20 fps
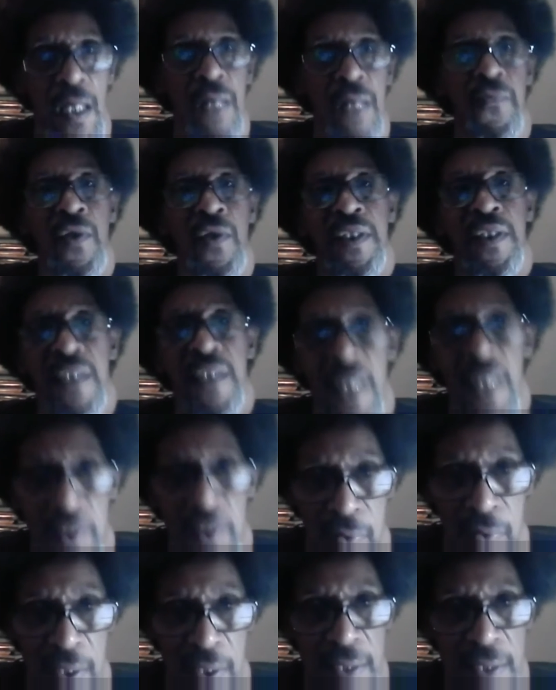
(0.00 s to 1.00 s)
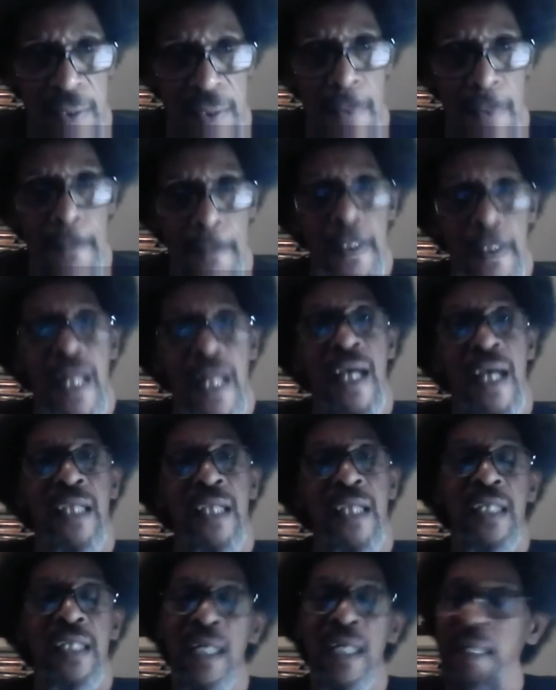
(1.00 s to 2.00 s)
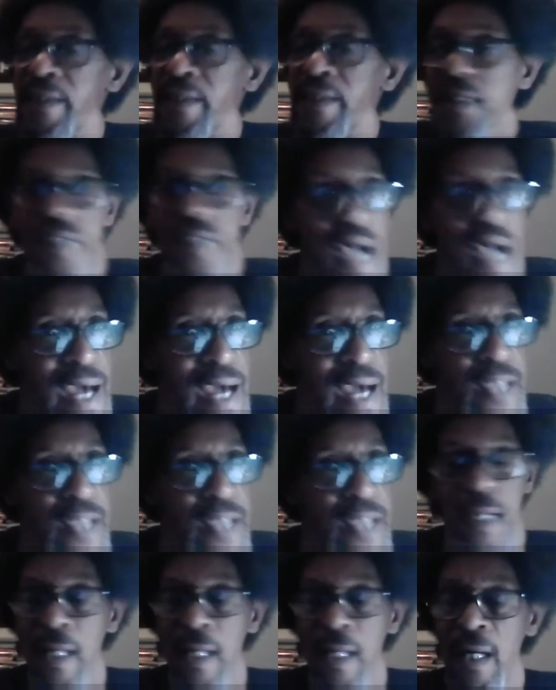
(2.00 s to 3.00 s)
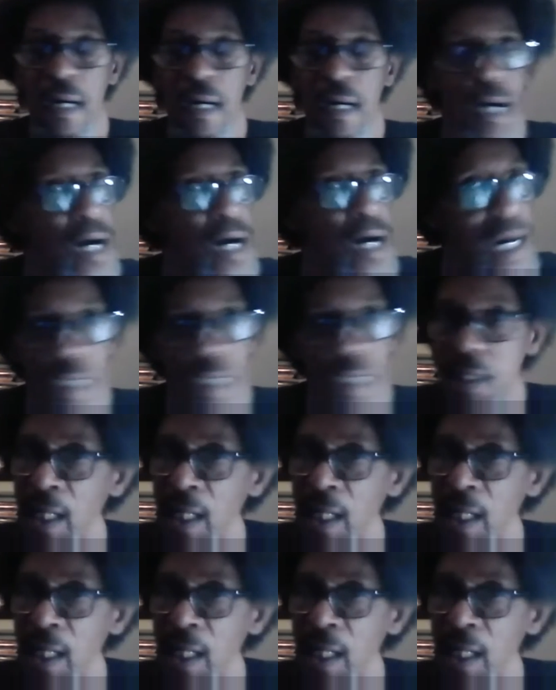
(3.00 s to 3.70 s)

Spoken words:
for centuries. And it's not hard to